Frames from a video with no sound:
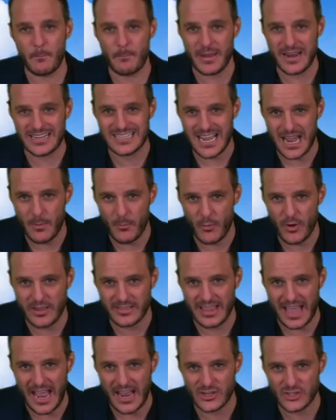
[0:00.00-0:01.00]
big time win
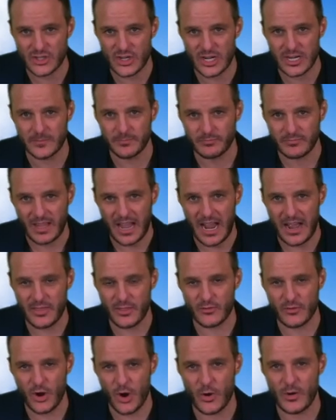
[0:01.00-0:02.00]
last year on
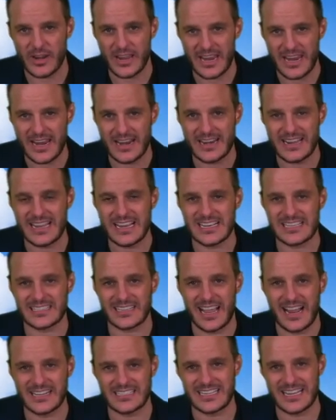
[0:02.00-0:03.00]
the road in East
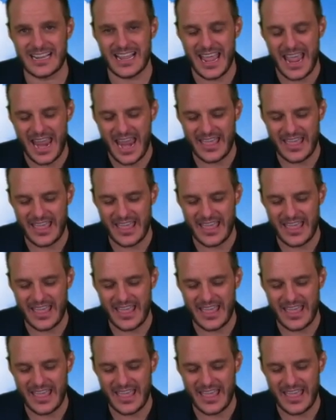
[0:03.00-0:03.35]
Lansing,